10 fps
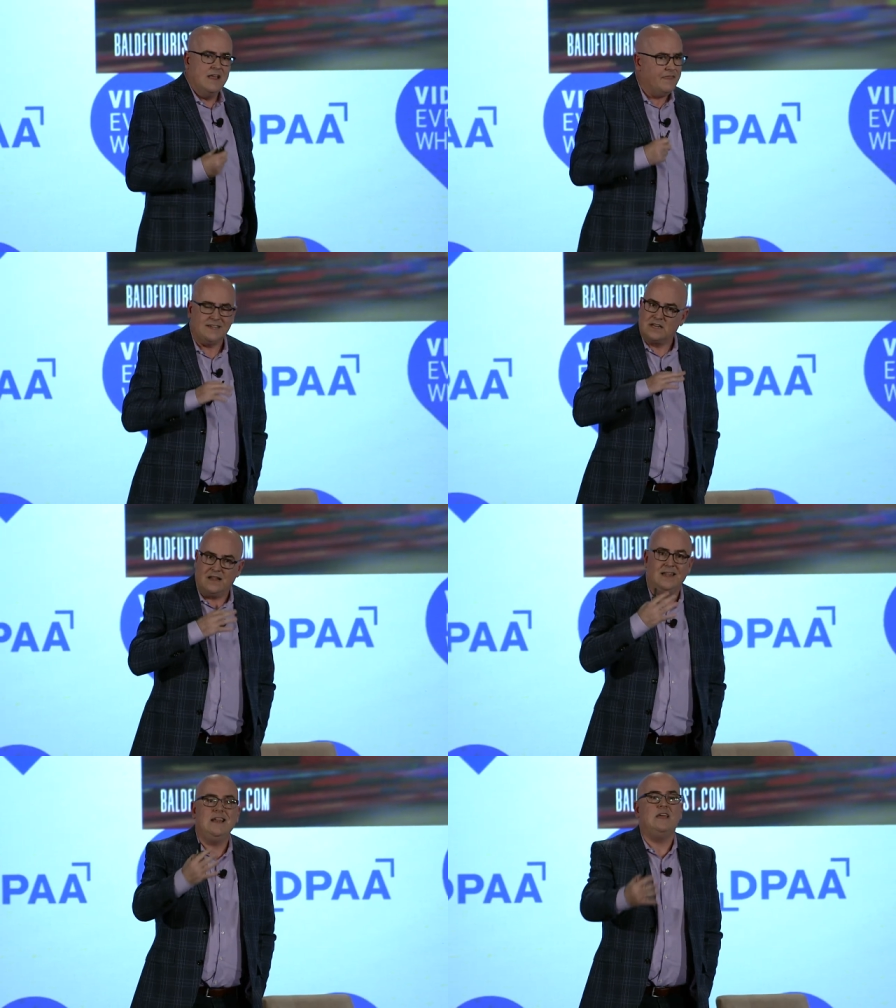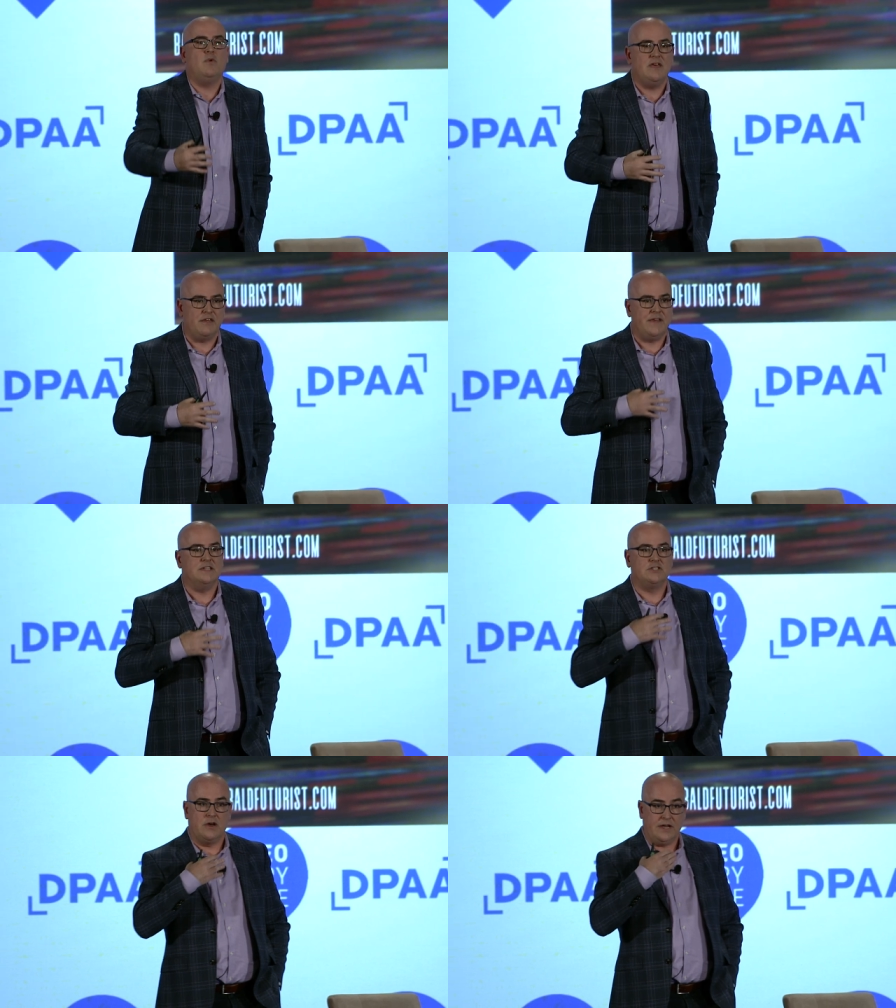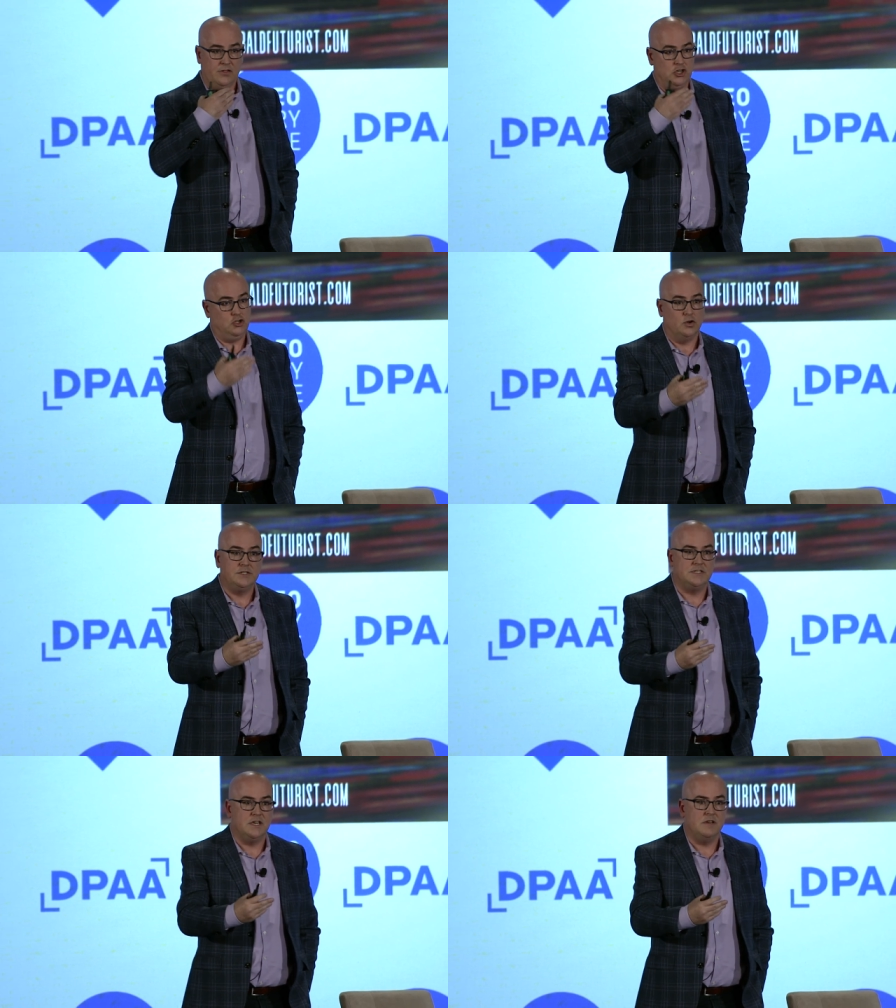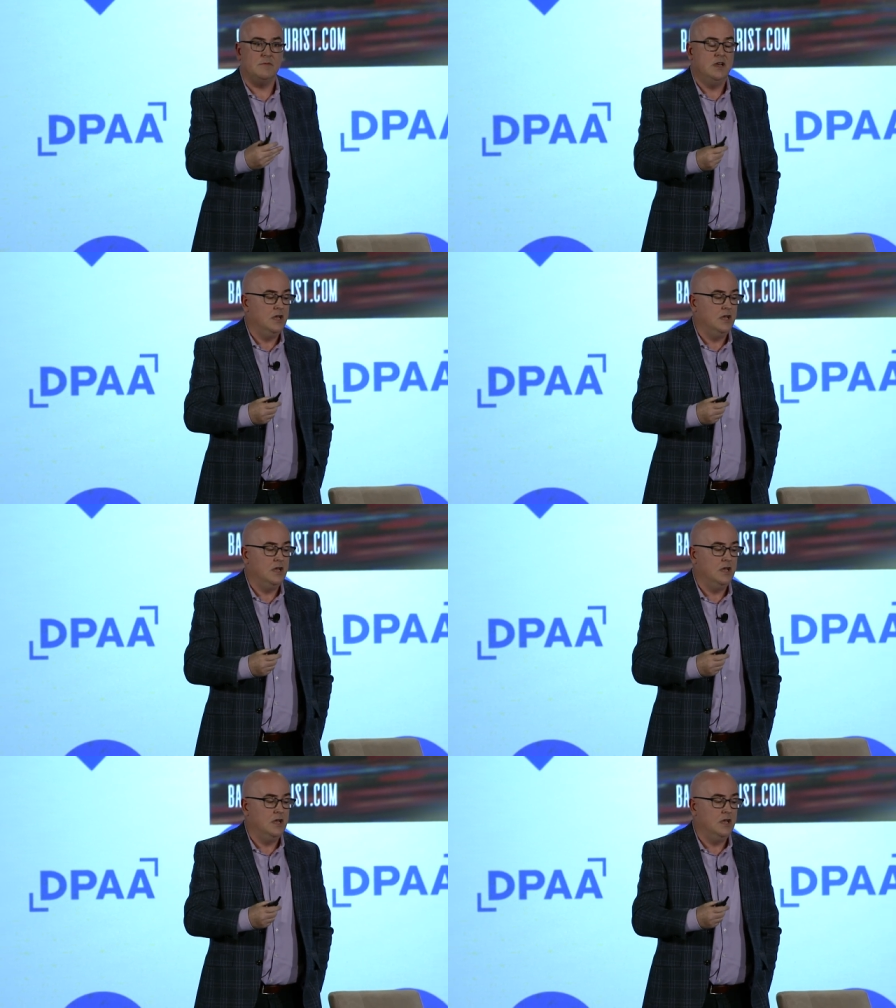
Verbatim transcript: That's clearly where the thing is going in the shorter term.